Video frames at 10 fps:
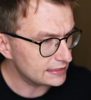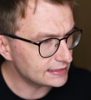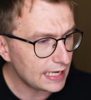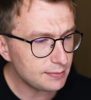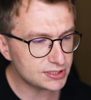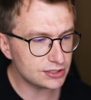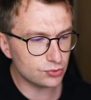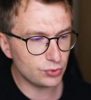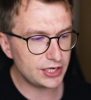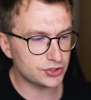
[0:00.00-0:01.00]
Same
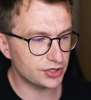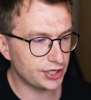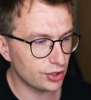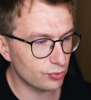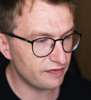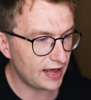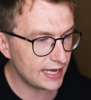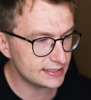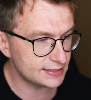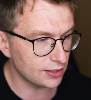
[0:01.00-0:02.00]
situation here with
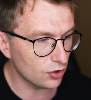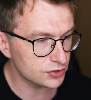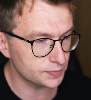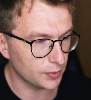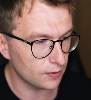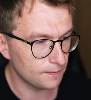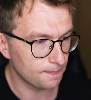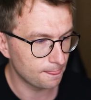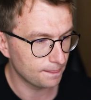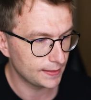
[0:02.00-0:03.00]
ST Osmo.
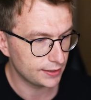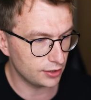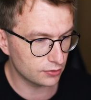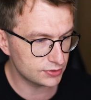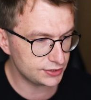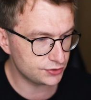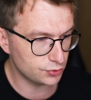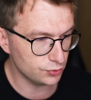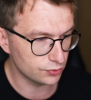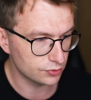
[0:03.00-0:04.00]
You know, this
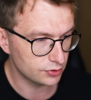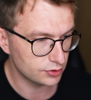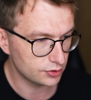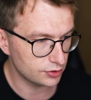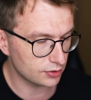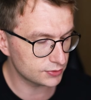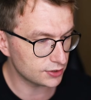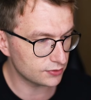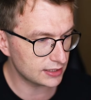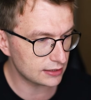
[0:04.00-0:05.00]
too. You know,
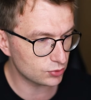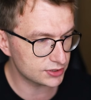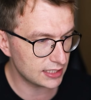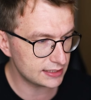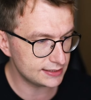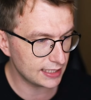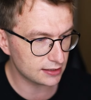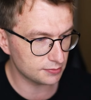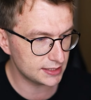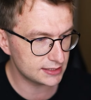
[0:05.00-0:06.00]
sorry, that wasn't ST
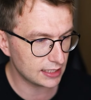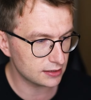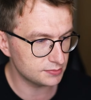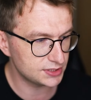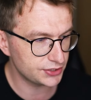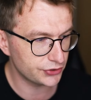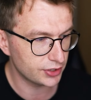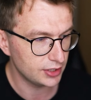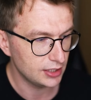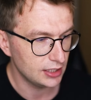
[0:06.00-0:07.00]
Atom. ST Atom is here.
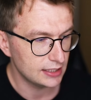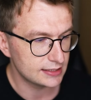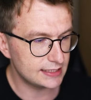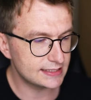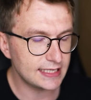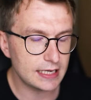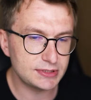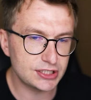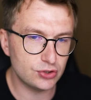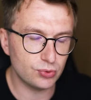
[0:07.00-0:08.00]
The same
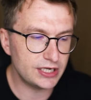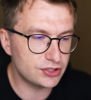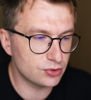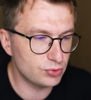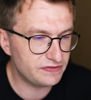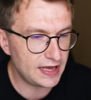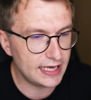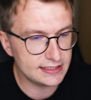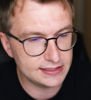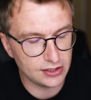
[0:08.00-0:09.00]
situation with
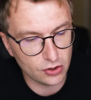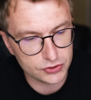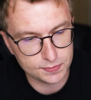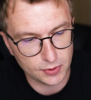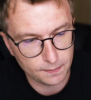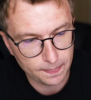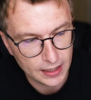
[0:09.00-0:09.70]
ST Osmo.